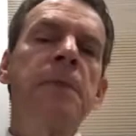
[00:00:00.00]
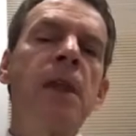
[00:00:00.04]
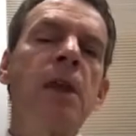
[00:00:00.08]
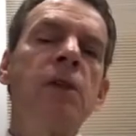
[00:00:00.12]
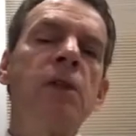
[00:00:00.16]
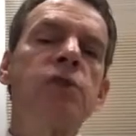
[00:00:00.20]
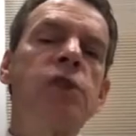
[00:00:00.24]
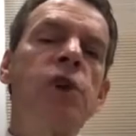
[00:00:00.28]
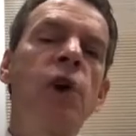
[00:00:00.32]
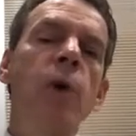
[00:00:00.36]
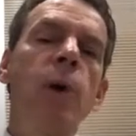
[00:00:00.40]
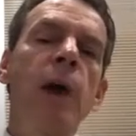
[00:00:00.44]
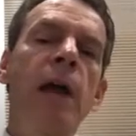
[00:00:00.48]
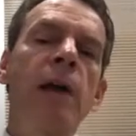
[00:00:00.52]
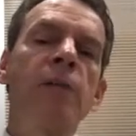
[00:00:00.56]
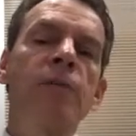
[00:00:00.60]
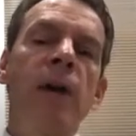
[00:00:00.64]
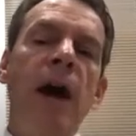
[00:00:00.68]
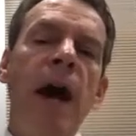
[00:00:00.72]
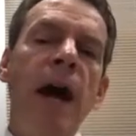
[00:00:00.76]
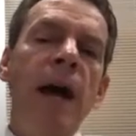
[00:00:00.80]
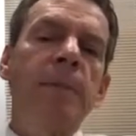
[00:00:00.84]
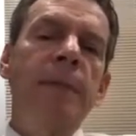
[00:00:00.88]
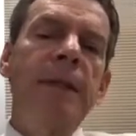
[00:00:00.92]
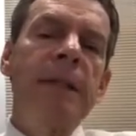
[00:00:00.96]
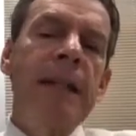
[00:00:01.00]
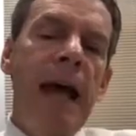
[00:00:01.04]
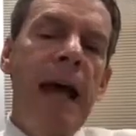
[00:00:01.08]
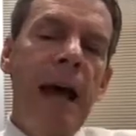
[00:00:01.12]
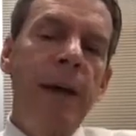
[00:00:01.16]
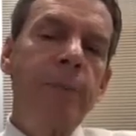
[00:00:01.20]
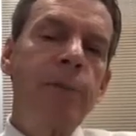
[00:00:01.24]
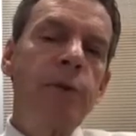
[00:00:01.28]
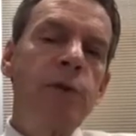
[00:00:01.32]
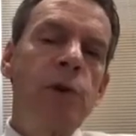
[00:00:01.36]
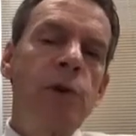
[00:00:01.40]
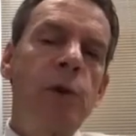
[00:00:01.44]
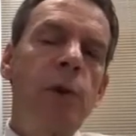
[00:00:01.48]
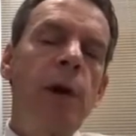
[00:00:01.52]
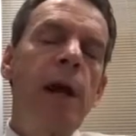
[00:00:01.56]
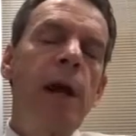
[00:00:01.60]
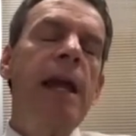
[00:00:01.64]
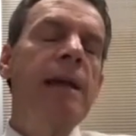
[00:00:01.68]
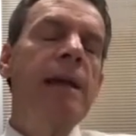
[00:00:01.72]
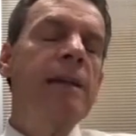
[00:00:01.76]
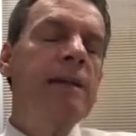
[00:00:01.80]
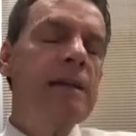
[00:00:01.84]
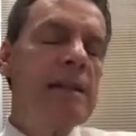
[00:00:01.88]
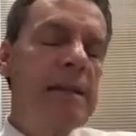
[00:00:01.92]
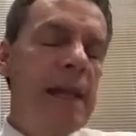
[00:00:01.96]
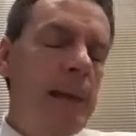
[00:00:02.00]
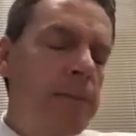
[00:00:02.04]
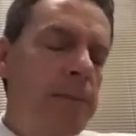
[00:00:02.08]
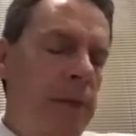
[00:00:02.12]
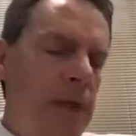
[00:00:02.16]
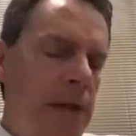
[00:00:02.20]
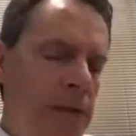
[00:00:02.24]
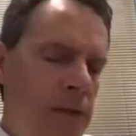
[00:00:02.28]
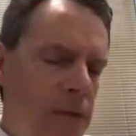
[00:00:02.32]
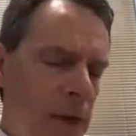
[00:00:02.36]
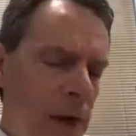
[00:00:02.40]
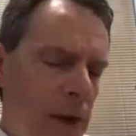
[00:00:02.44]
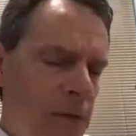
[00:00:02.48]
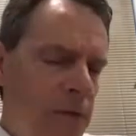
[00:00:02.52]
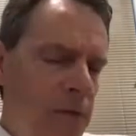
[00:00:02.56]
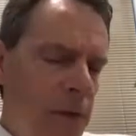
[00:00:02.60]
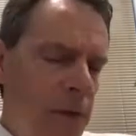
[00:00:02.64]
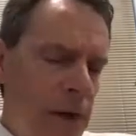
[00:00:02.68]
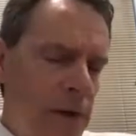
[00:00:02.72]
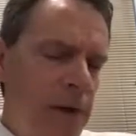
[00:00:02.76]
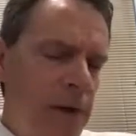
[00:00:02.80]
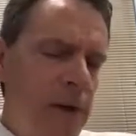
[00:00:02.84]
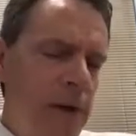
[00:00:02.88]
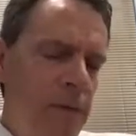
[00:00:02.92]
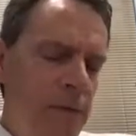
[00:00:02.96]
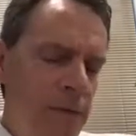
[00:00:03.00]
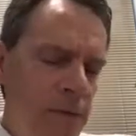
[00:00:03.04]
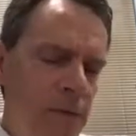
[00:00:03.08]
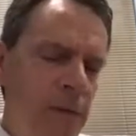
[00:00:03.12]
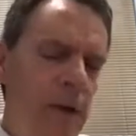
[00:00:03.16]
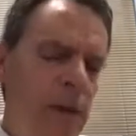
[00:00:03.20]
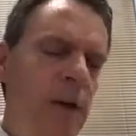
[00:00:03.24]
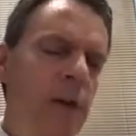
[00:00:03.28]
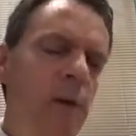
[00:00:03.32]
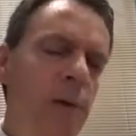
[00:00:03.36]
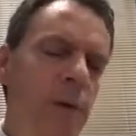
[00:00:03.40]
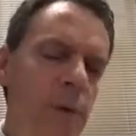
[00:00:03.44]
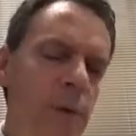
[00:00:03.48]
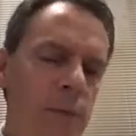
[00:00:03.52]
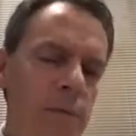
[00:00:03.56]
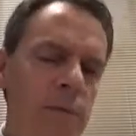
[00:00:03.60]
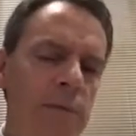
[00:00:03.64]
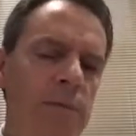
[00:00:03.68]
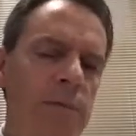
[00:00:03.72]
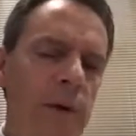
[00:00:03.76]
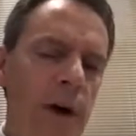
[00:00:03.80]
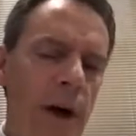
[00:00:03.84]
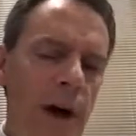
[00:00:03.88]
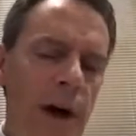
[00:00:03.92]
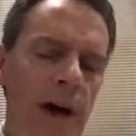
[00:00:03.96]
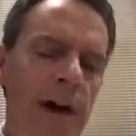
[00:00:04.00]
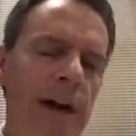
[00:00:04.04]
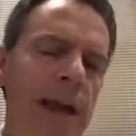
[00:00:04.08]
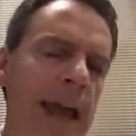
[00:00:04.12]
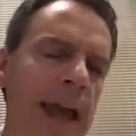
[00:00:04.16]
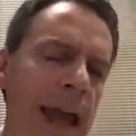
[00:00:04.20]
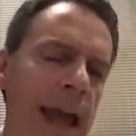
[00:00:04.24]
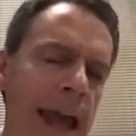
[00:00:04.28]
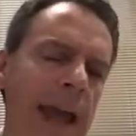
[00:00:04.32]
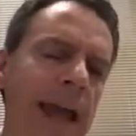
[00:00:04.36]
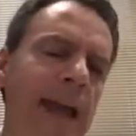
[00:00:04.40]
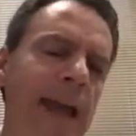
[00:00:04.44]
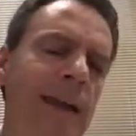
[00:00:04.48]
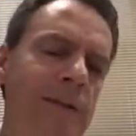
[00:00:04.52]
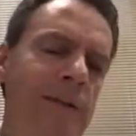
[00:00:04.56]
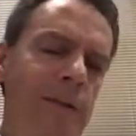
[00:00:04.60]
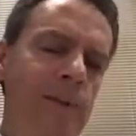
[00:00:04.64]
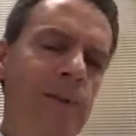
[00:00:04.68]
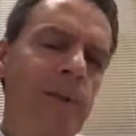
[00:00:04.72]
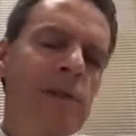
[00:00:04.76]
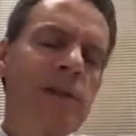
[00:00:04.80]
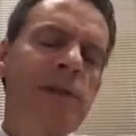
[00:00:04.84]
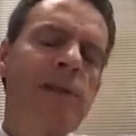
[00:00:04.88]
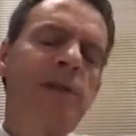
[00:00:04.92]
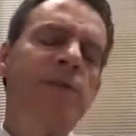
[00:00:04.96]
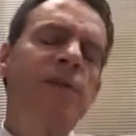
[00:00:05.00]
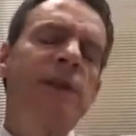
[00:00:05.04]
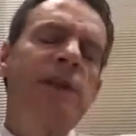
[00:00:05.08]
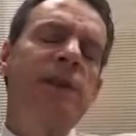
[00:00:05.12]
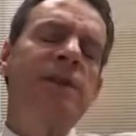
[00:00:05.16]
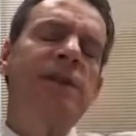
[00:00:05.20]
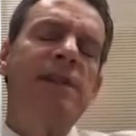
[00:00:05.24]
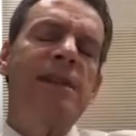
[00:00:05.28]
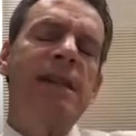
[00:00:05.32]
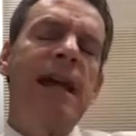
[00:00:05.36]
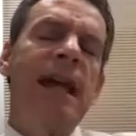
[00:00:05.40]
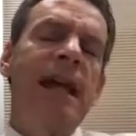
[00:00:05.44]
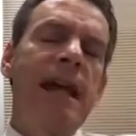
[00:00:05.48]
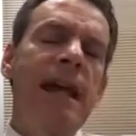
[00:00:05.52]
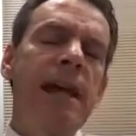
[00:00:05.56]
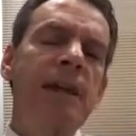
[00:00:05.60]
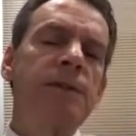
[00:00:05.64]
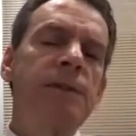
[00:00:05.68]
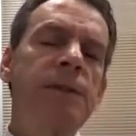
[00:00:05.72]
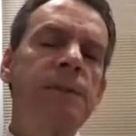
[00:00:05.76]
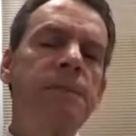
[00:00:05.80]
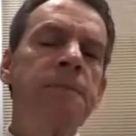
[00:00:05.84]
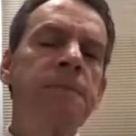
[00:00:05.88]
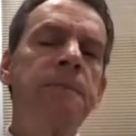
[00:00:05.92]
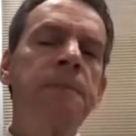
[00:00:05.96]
So if I'm a laboratory, except in a very few arcane specific settings,